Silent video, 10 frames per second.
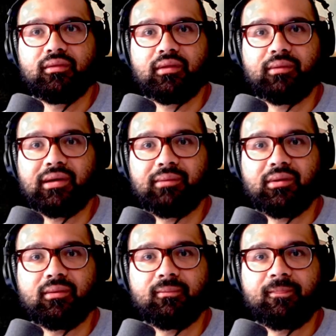They might
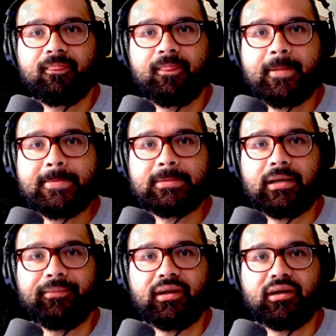be.
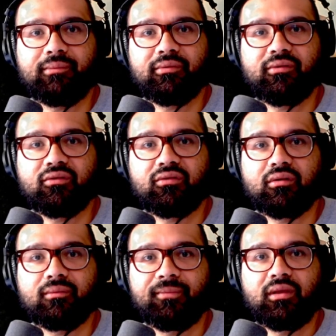I'm not 100% sure.